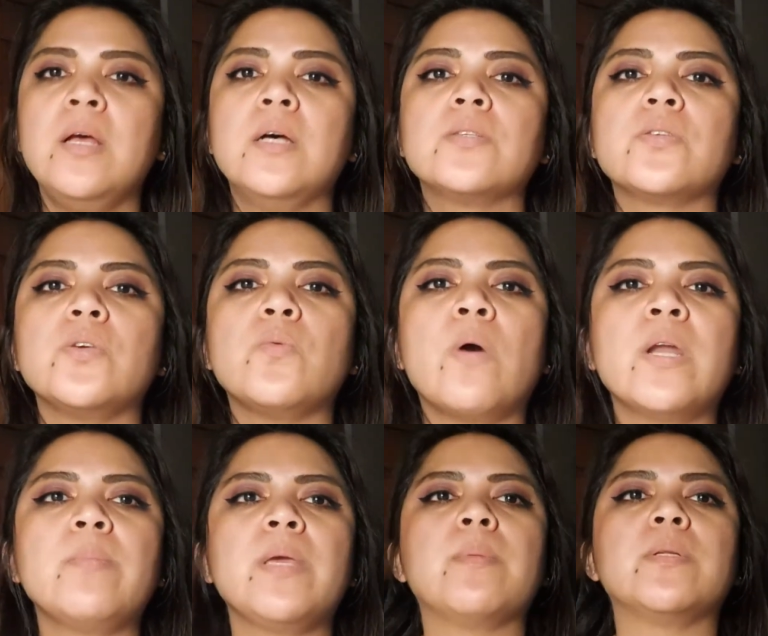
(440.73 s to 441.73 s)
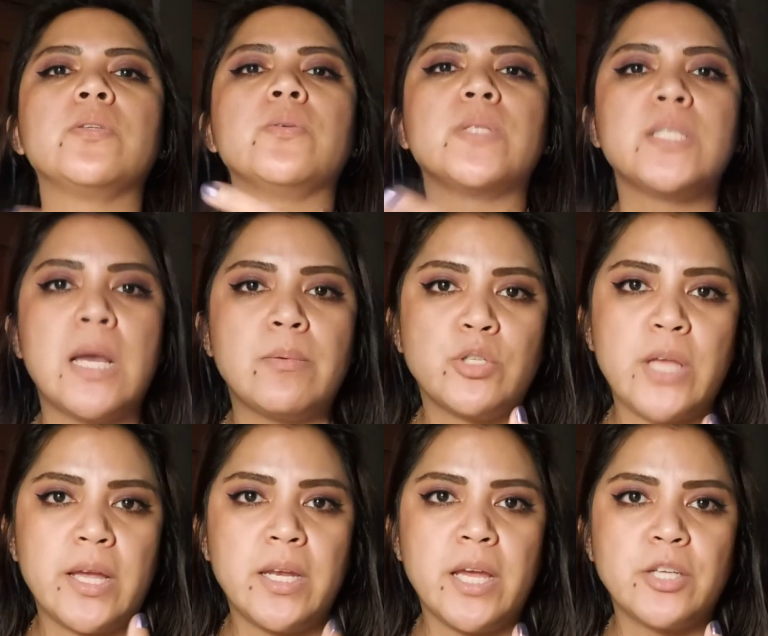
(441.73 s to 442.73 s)
So you want to be able to establish
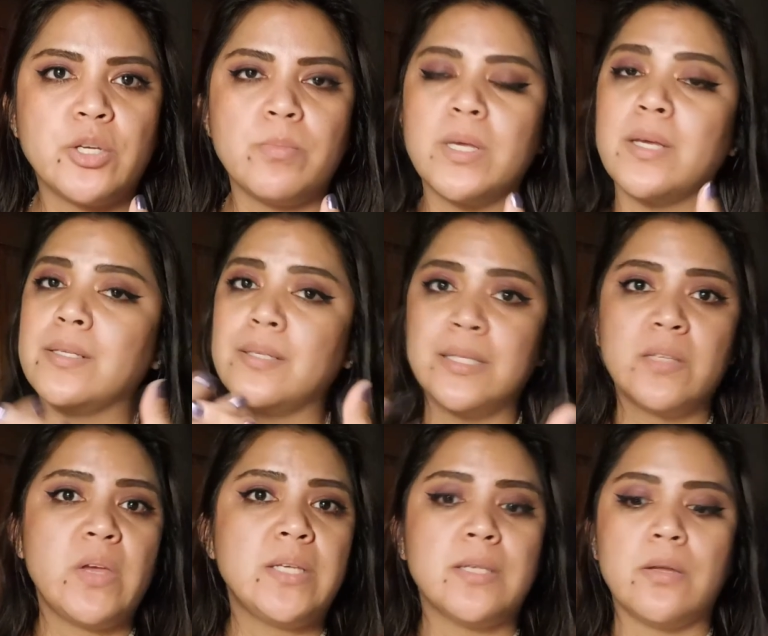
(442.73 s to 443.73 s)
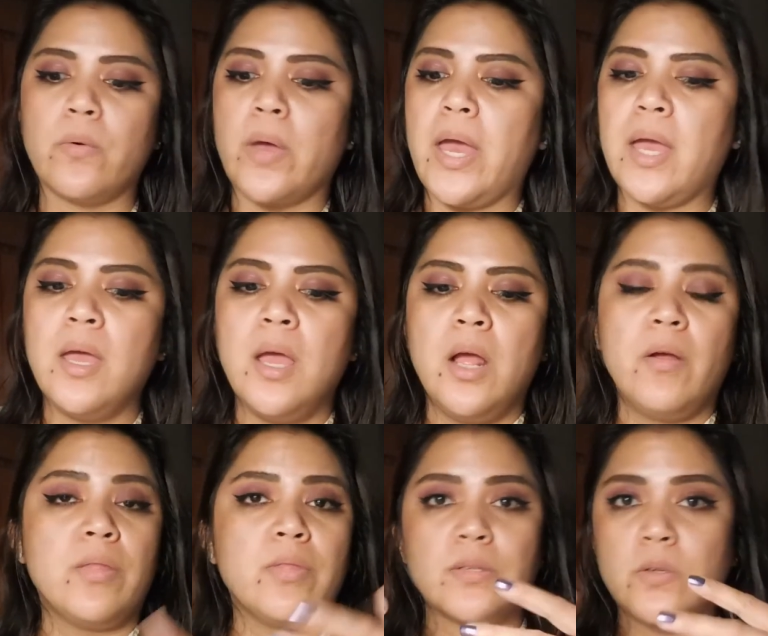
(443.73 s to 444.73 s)
that connection, because let's face it, okay,
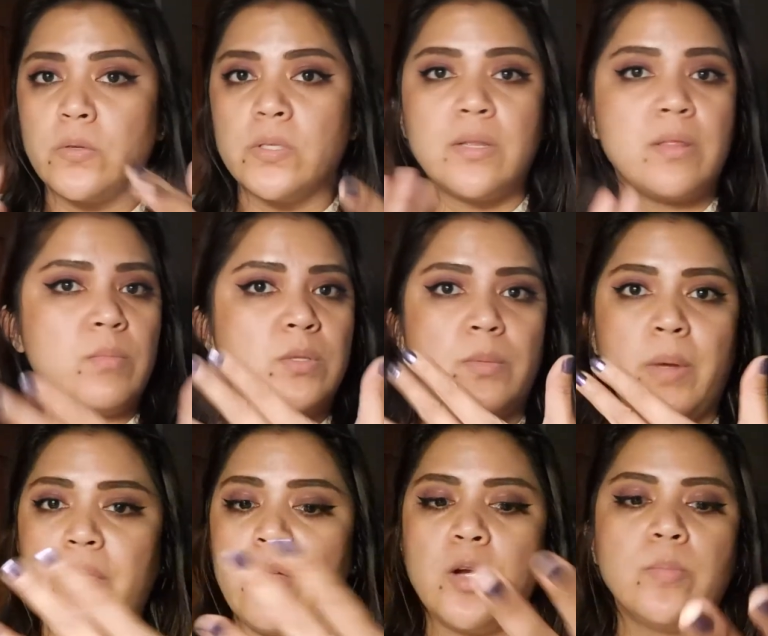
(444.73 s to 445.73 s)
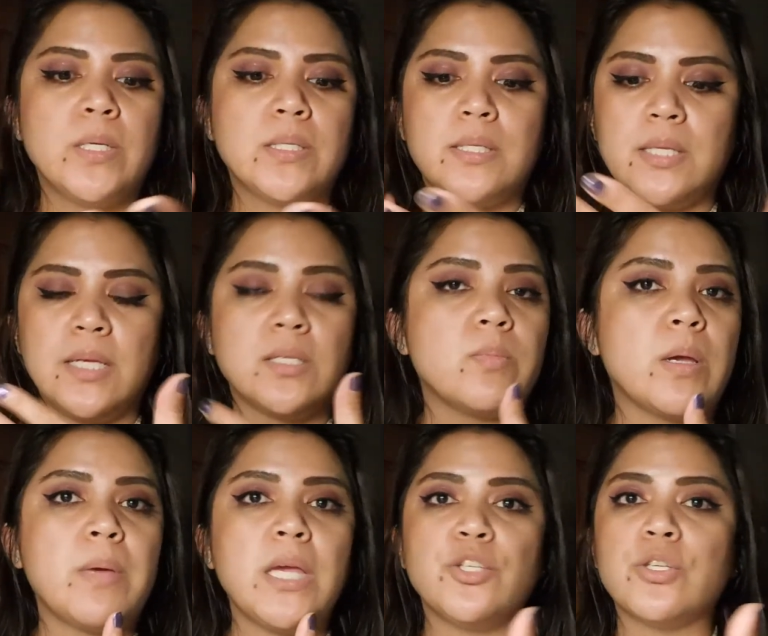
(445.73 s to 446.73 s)
and this goes to my therapists and to my
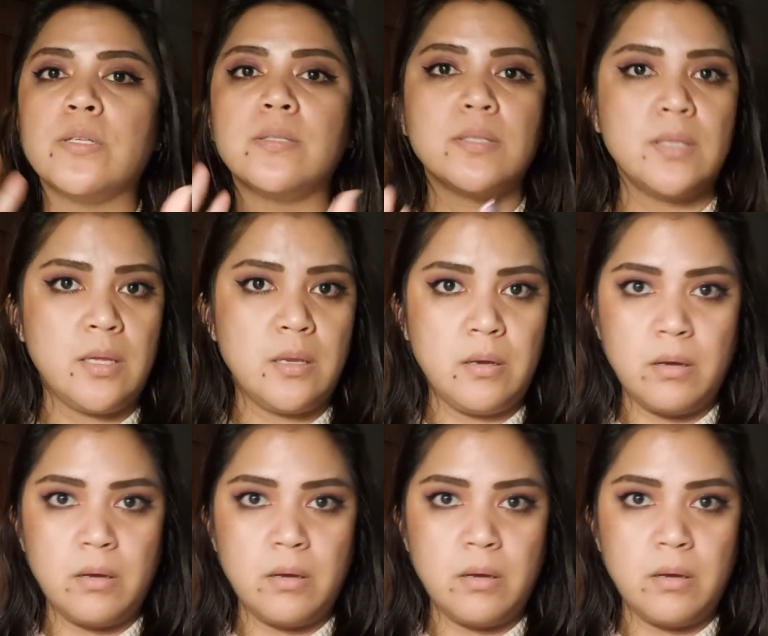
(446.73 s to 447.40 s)
patients and